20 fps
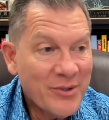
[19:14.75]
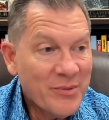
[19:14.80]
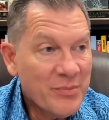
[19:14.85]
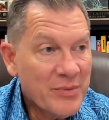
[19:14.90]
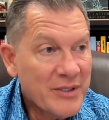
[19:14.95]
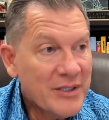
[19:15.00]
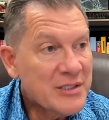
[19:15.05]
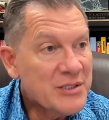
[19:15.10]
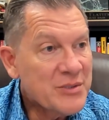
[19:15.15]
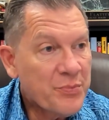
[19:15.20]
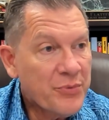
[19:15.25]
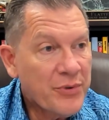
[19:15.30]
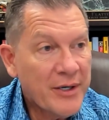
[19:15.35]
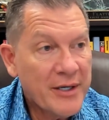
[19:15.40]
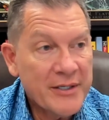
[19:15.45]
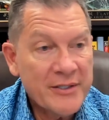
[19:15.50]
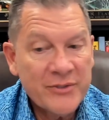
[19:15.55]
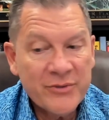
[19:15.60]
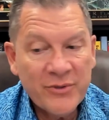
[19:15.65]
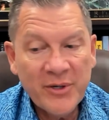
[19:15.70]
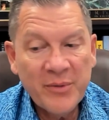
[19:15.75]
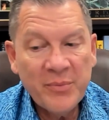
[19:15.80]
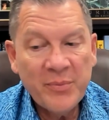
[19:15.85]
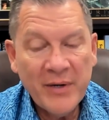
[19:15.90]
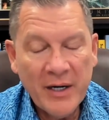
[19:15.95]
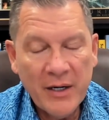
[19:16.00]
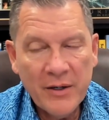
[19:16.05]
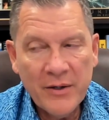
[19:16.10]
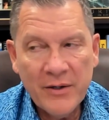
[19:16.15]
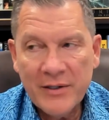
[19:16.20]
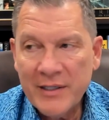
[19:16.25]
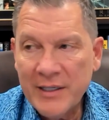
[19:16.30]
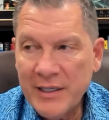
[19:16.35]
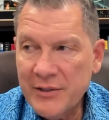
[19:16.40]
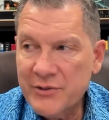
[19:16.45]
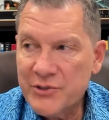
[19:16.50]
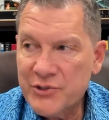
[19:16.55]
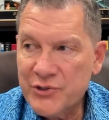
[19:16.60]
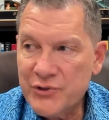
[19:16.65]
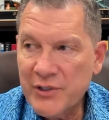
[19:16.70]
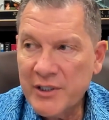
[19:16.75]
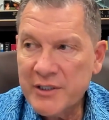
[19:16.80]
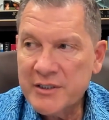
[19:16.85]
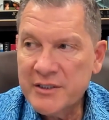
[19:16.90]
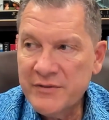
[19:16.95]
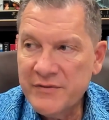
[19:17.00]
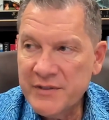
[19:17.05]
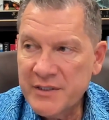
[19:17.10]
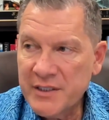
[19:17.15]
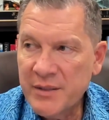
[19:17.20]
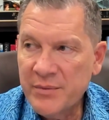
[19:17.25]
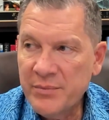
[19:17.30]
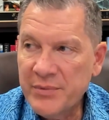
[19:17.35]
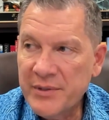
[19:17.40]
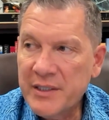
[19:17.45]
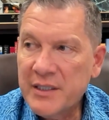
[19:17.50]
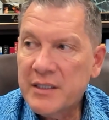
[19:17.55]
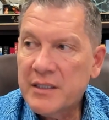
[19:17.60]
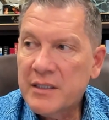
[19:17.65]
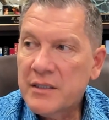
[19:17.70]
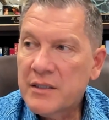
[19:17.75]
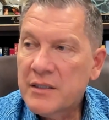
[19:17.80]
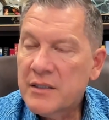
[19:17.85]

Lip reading: but it's predatory power and how destructive it can be,